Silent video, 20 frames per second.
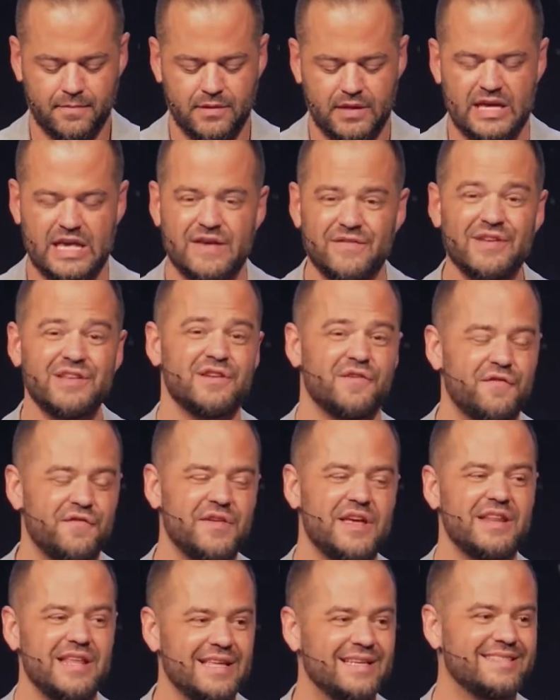Even
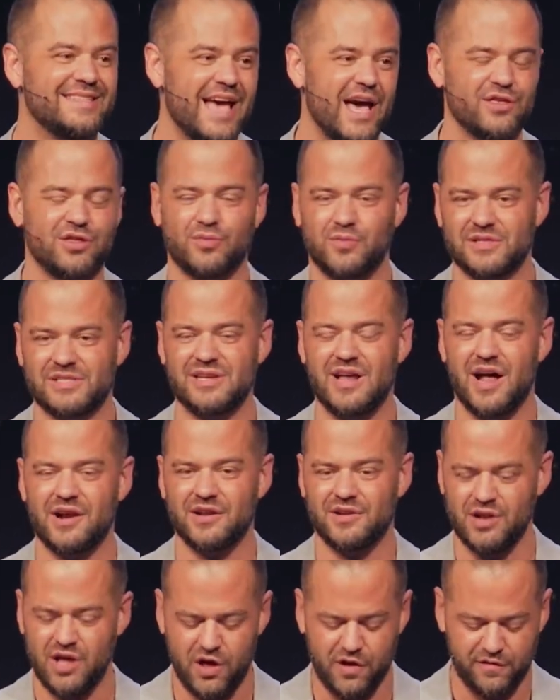defeating death was not
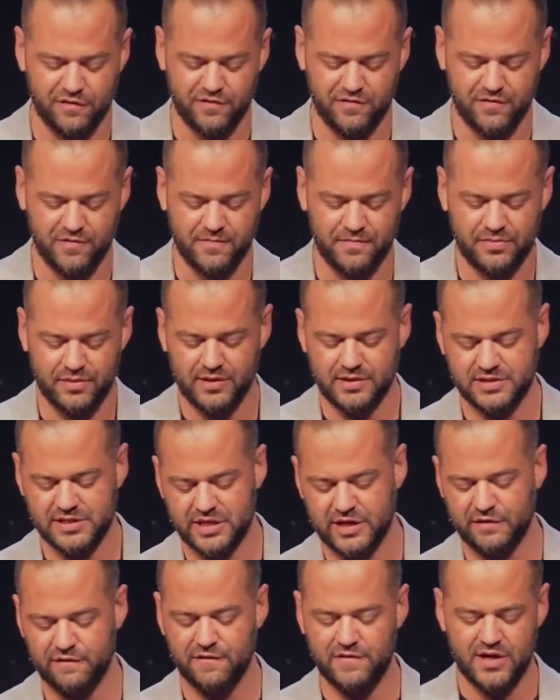enough to
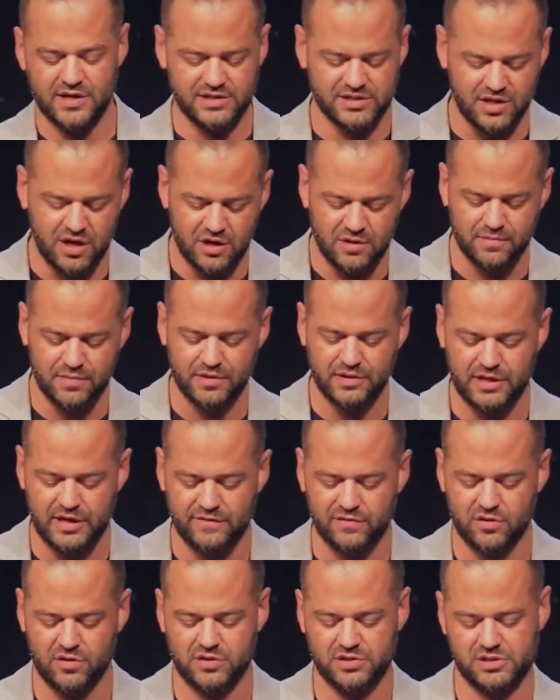convince
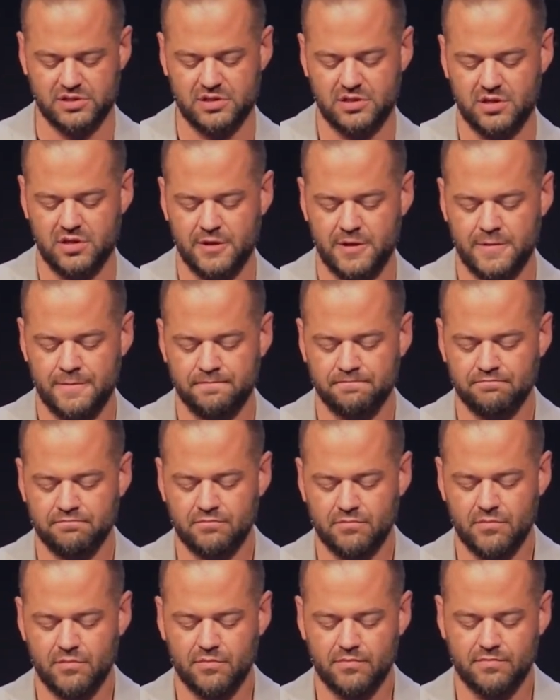unbelievers.
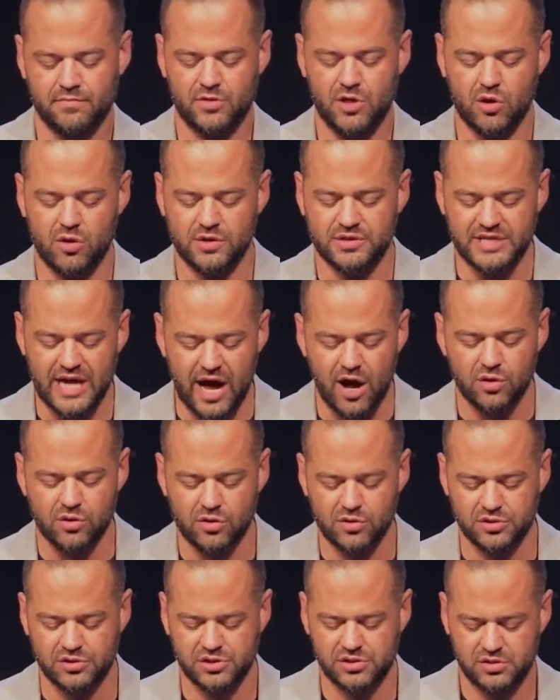There are
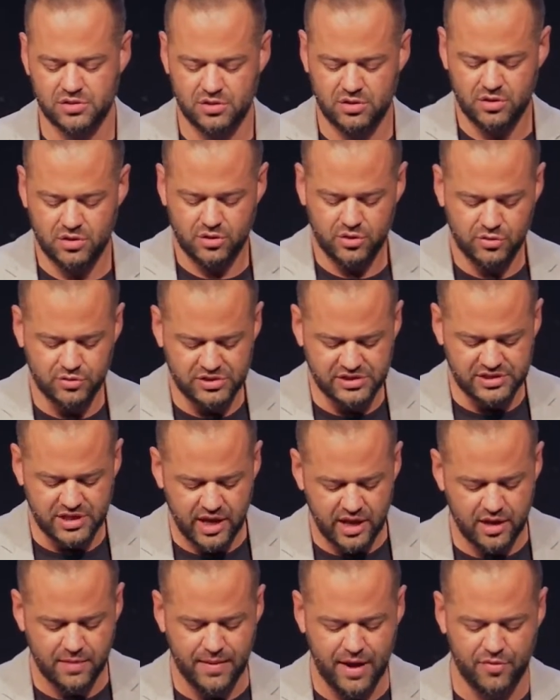doubters who
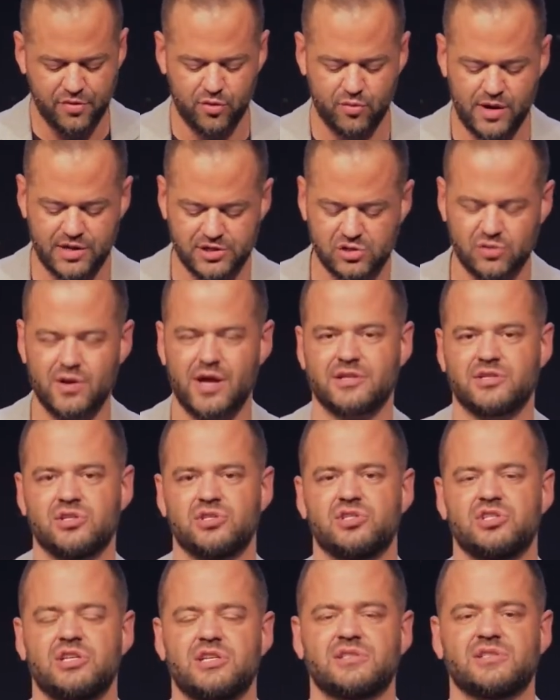say about the resurrected
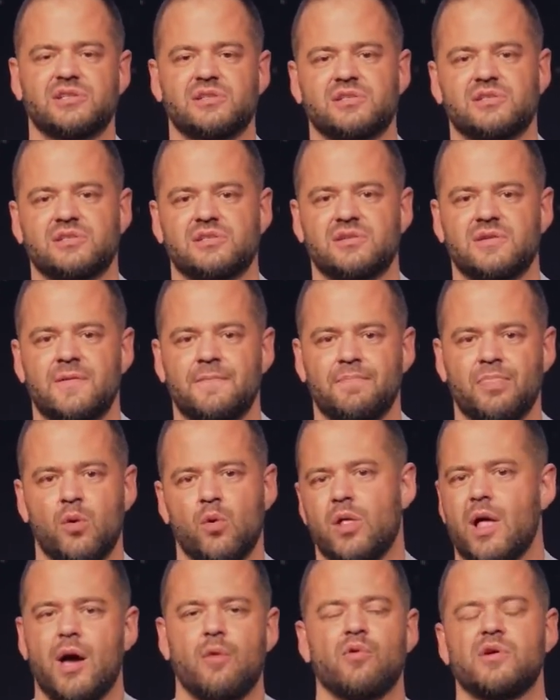Jesus,
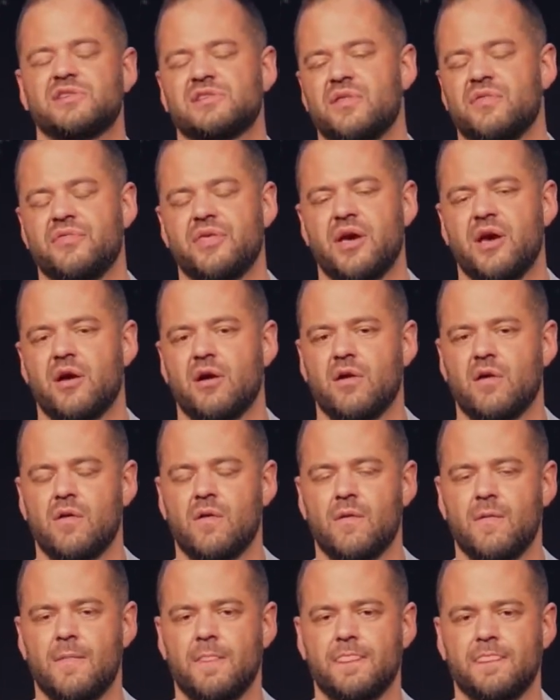Well, I wasn't there.
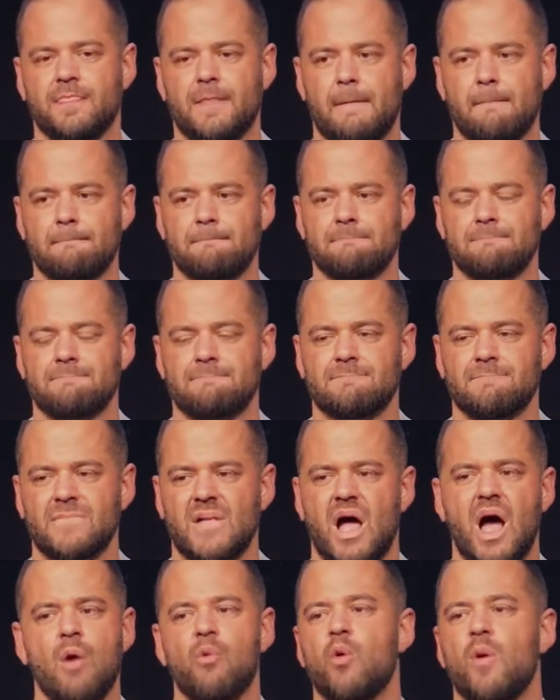
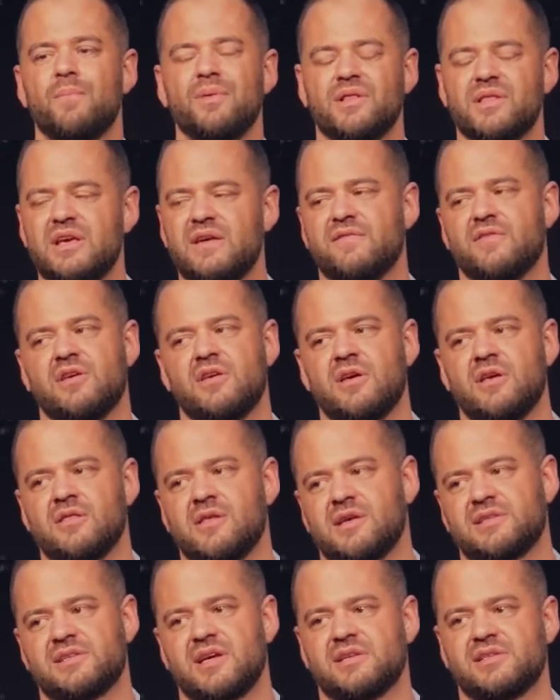I won't believe it
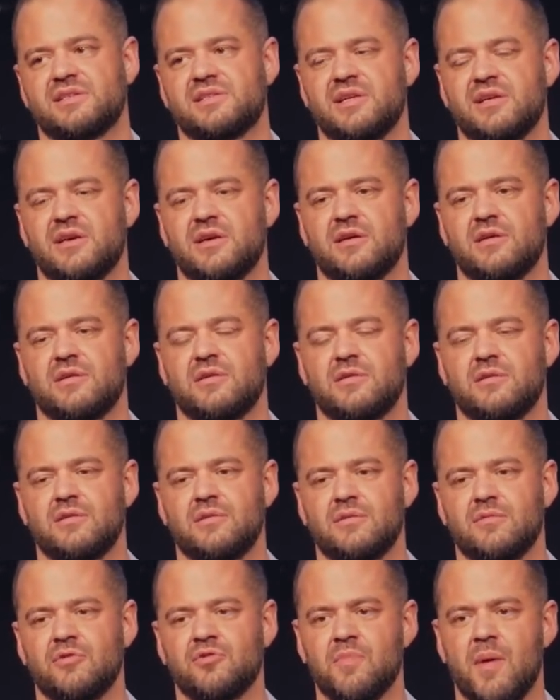unless I see it
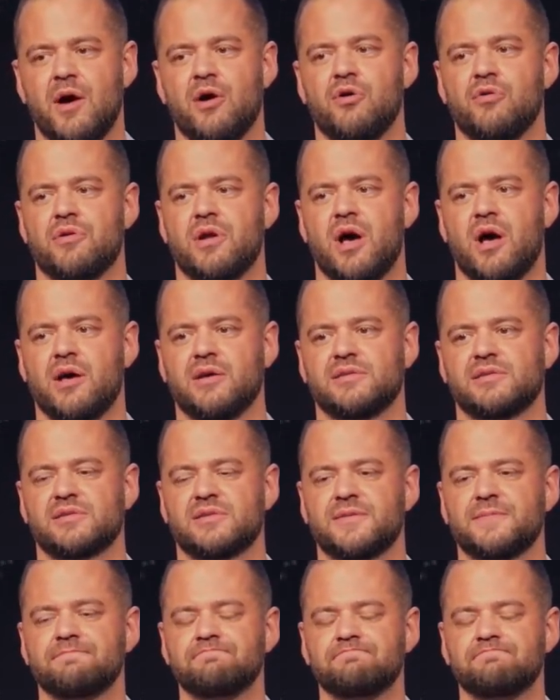with my own eyes.